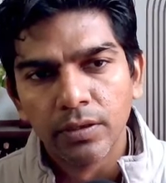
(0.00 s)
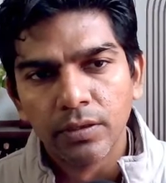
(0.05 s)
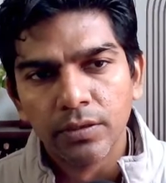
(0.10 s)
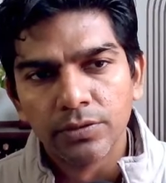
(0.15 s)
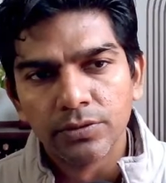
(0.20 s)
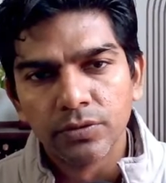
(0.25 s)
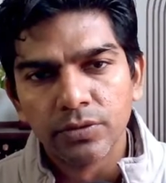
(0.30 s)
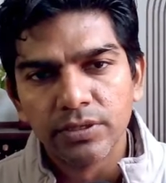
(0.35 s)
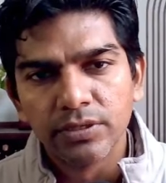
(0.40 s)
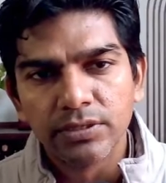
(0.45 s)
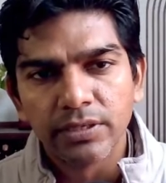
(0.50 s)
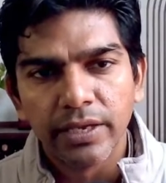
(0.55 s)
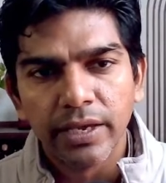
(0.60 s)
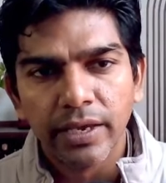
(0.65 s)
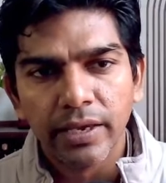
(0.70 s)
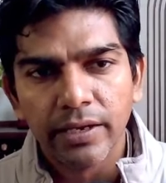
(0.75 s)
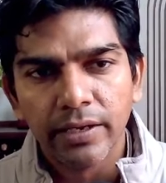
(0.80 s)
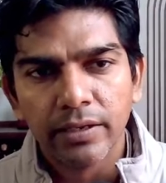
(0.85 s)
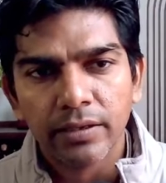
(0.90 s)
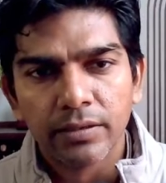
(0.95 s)
So this
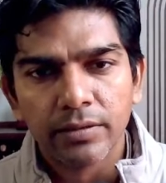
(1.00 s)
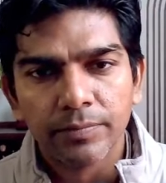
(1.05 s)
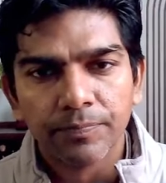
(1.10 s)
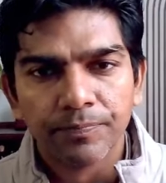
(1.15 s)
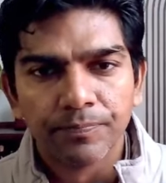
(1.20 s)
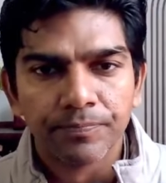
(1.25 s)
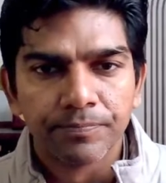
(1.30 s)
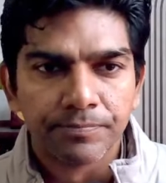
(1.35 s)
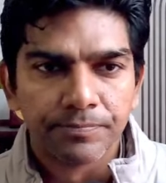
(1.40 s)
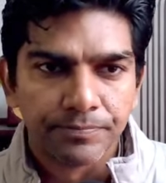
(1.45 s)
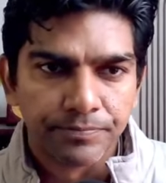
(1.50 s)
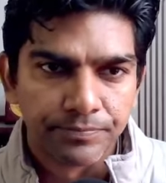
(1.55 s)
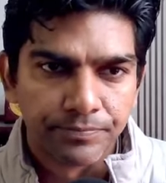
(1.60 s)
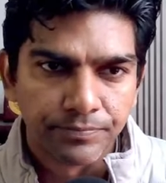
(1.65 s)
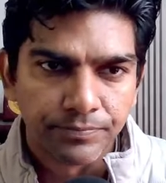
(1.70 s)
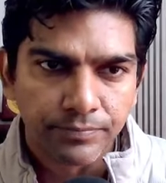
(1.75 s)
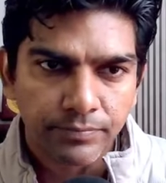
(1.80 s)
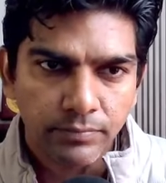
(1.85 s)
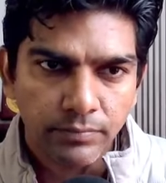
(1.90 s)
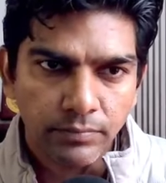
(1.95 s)
area
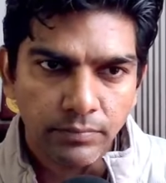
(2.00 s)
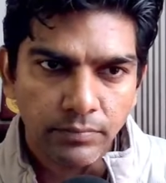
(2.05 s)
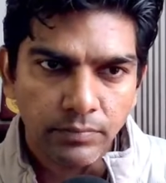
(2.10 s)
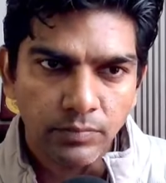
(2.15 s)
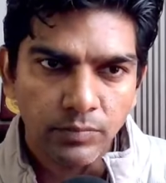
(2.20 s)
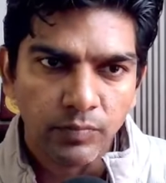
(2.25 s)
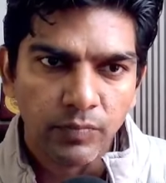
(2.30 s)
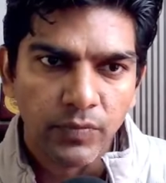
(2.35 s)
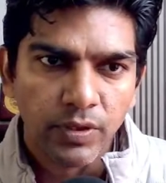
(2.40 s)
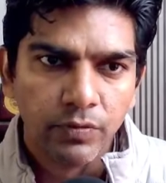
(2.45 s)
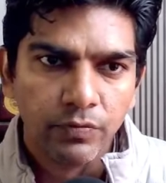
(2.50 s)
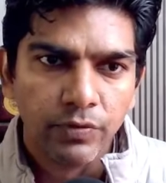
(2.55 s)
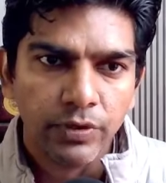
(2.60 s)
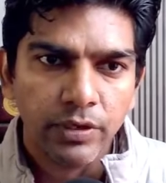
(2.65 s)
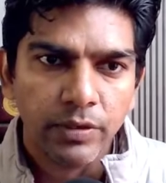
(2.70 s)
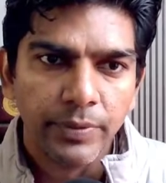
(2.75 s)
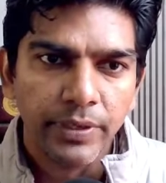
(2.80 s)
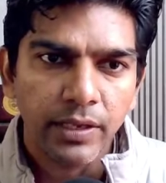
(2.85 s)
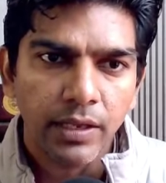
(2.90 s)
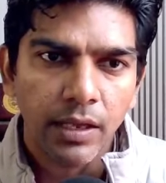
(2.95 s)

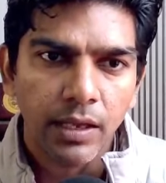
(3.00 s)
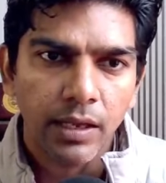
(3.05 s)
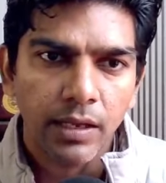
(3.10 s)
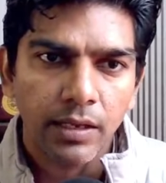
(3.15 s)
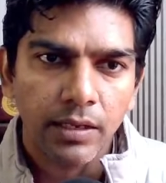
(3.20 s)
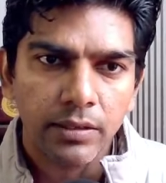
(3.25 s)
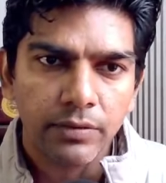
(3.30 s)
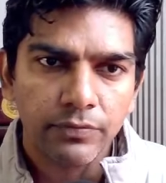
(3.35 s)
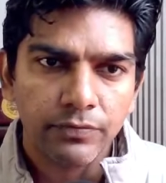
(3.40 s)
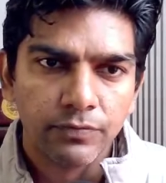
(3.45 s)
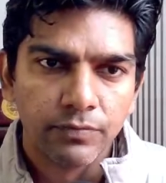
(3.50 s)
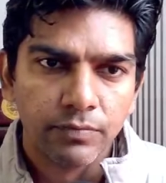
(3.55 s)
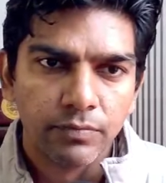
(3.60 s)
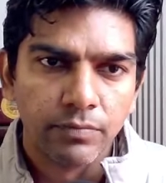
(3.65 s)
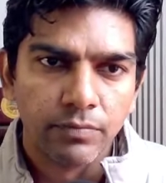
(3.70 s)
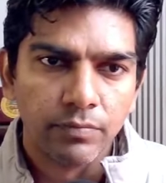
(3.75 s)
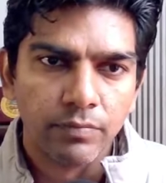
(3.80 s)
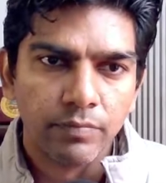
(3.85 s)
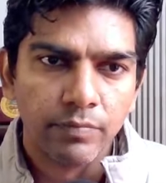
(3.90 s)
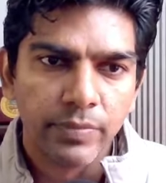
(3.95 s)
will be half,
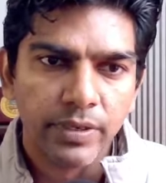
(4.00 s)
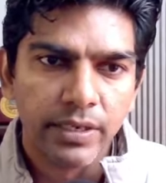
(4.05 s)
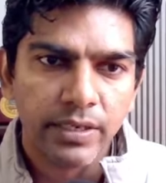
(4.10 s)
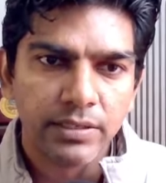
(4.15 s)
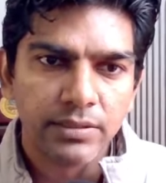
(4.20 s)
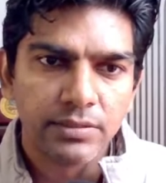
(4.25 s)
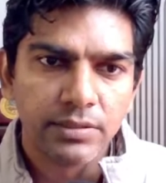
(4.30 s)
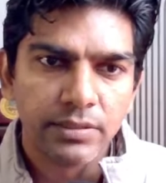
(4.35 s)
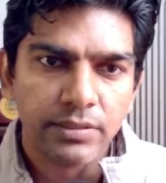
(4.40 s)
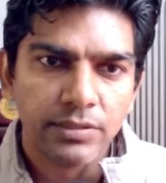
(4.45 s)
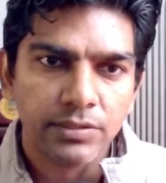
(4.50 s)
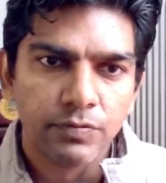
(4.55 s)
base is